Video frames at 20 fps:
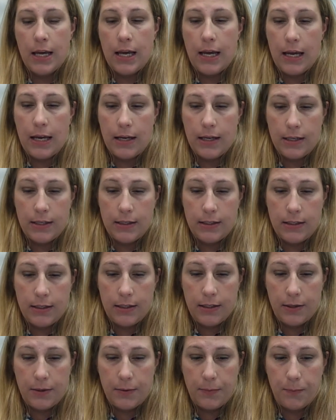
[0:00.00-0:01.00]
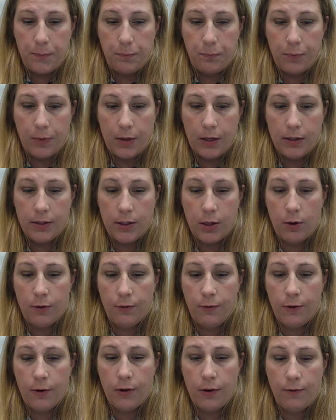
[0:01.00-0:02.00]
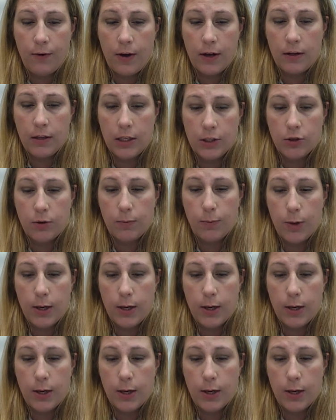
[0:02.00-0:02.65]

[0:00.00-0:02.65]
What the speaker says: And so her phonological